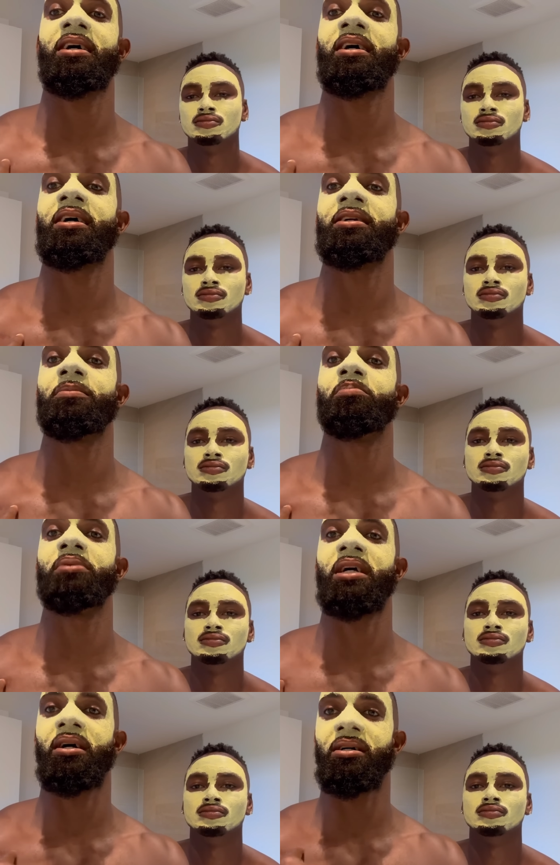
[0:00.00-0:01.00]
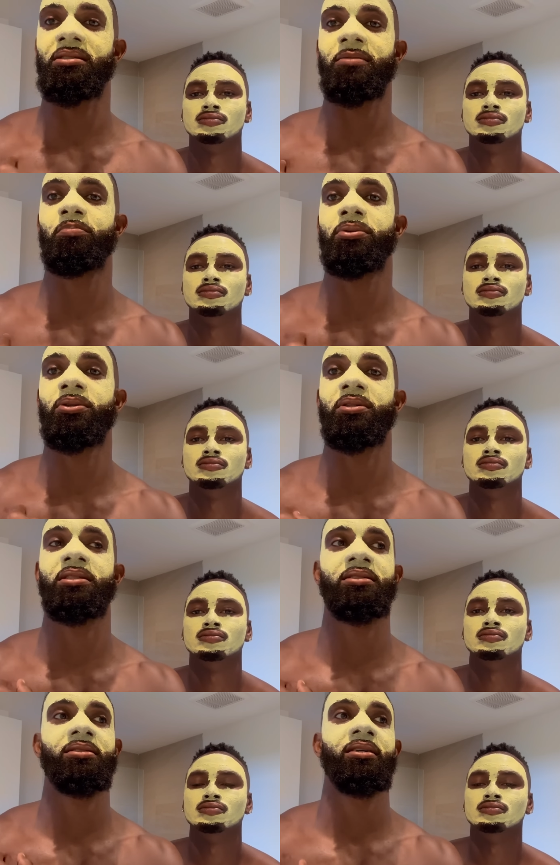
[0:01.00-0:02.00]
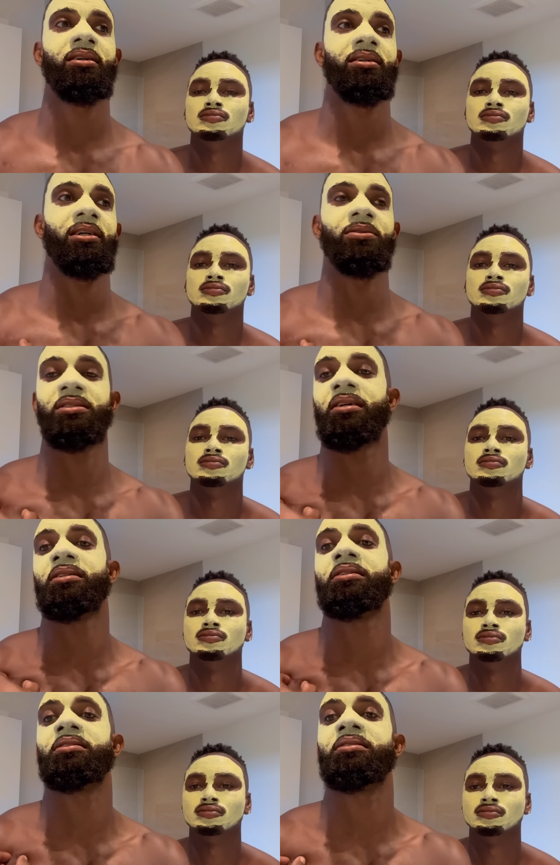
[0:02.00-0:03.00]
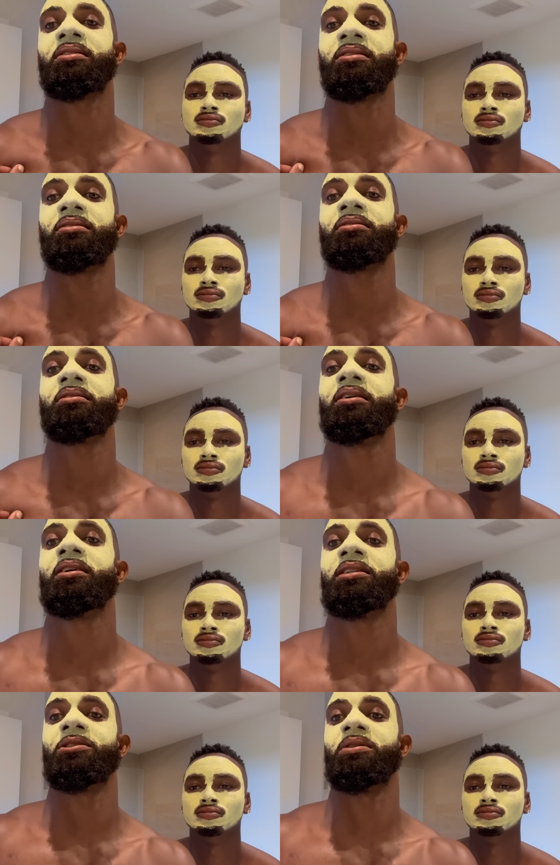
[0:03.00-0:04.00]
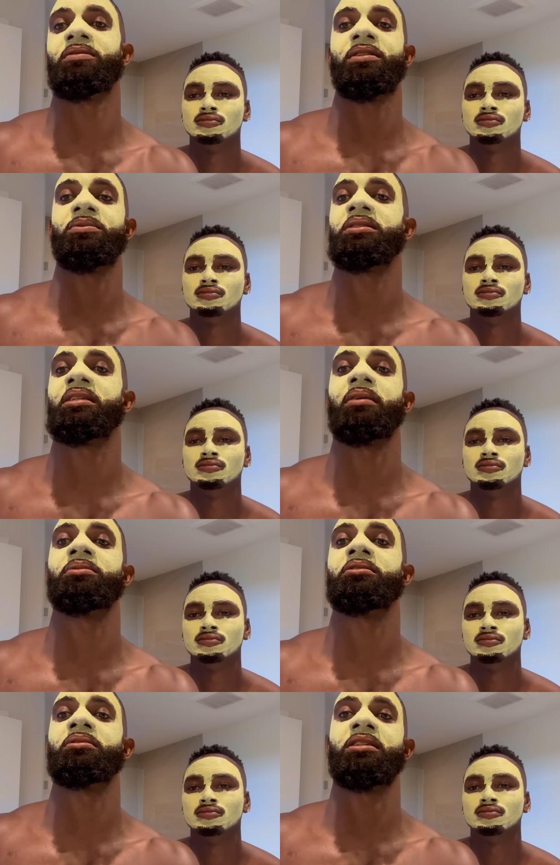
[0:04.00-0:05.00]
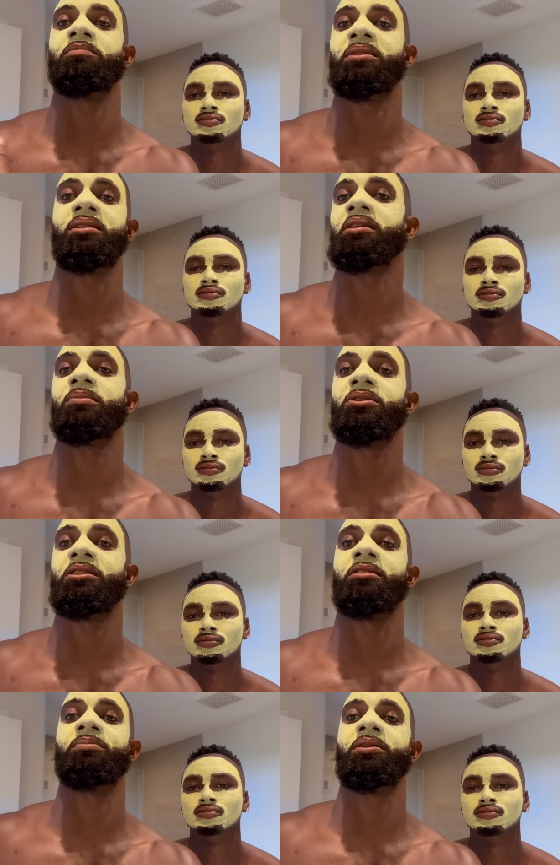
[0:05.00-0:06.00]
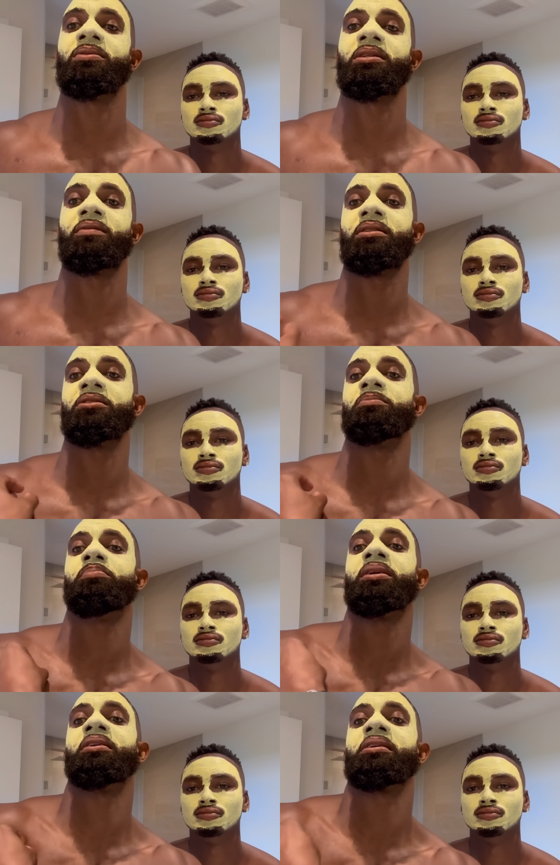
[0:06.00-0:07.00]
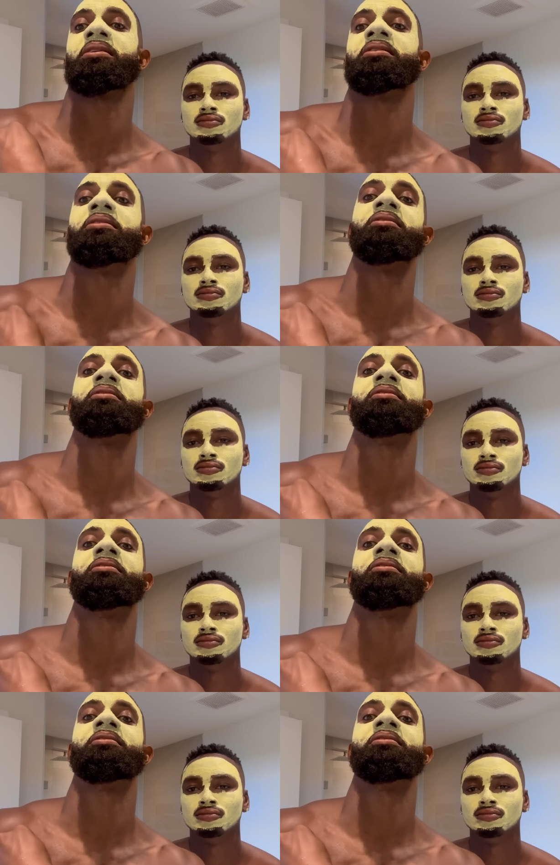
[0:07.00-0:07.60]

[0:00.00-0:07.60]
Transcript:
Speaker 1: here, I had a big ass port that was under the skin. So whenever it was time to give me the chemotherapy or whatever, they would plug it in,